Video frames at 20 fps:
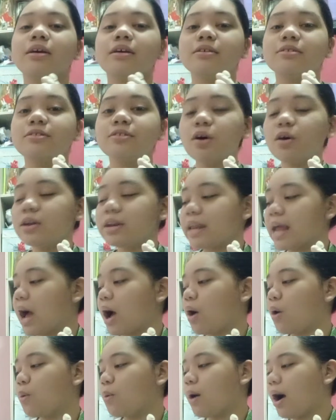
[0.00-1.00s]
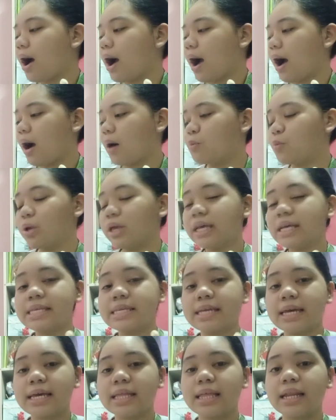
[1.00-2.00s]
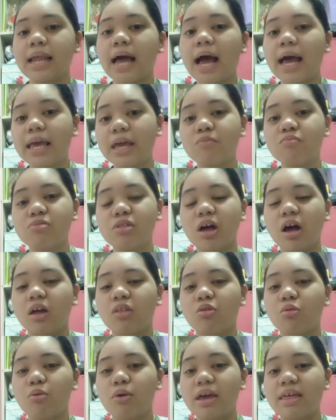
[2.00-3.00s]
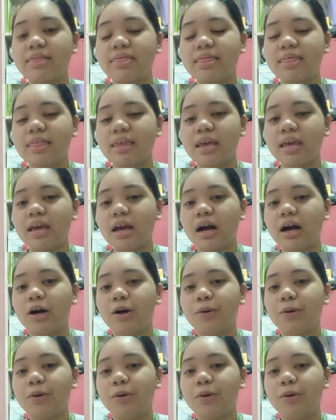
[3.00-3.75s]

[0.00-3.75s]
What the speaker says: So now we can say that I am done with the